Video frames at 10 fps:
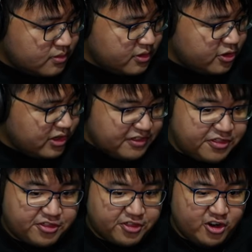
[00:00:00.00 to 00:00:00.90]
You got
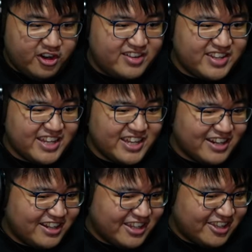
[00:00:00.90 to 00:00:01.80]

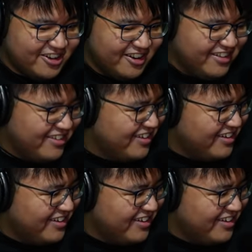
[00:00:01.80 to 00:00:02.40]
13 liters.